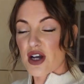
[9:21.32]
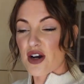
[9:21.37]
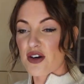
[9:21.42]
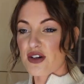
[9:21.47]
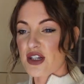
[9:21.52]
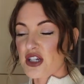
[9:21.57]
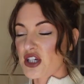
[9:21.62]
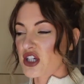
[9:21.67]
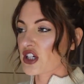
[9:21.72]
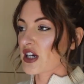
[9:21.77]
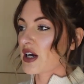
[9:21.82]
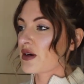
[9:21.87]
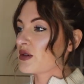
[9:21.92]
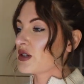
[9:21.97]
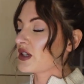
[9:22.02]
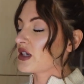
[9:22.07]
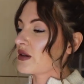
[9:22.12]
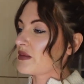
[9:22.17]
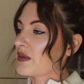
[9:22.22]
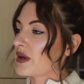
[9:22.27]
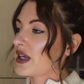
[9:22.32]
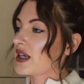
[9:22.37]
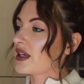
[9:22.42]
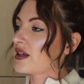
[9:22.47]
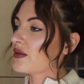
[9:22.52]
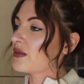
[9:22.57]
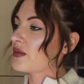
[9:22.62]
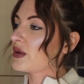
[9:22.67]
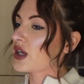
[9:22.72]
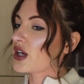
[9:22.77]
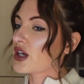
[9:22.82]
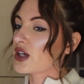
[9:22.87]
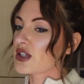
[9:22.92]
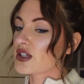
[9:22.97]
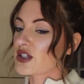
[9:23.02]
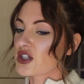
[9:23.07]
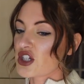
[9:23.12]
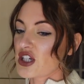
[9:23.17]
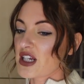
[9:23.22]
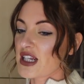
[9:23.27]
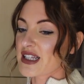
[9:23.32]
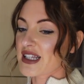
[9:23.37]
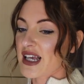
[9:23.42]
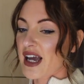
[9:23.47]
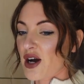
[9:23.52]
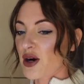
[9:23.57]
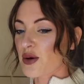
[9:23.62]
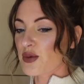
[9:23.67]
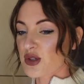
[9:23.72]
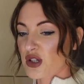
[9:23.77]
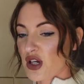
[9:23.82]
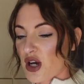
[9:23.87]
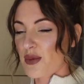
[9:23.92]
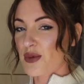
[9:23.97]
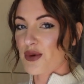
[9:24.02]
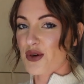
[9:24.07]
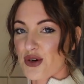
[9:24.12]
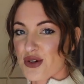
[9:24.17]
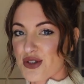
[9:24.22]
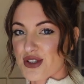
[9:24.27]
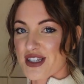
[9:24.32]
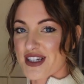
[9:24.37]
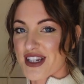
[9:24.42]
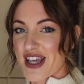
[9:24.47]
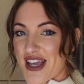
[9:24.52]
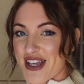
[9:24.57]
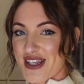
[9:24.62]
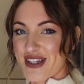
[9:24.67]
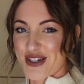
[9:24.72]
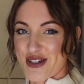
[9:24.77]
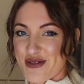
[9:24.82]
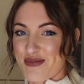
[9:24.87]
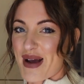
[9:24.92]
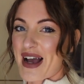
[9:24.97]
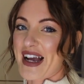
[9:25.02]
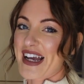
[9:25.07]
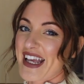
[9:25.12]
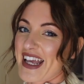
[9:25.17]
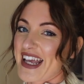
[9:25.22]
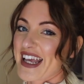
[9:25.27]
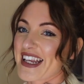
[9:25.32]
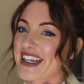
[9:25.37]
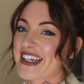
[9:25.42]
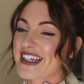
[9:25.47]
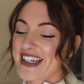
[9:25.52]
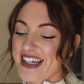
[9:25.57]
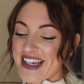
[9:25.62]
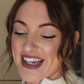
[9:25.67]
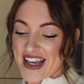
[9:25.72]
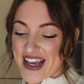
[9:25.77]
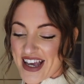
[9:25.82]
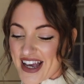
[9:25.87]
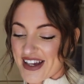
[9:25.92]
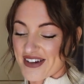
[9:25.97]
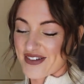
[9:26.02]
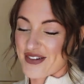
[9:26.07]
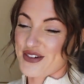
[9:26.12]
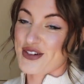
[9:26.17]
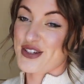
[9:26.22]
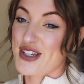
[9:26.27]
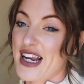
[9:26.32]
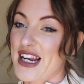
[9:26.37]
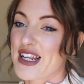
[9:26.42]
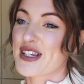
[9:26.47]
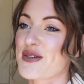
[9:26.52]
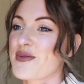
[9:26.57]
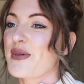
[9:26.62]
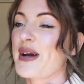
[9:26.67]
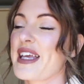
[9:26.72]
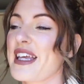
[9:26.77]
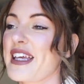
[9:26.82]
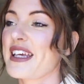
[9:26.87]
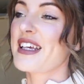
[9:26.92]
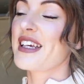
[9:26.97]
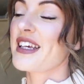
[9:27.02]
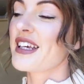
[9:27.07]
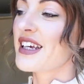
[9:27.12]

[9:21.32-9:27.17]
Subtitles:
currently shouting at me because she needs help to come across the ditch back in. Hang on, I'll just tell her to wait.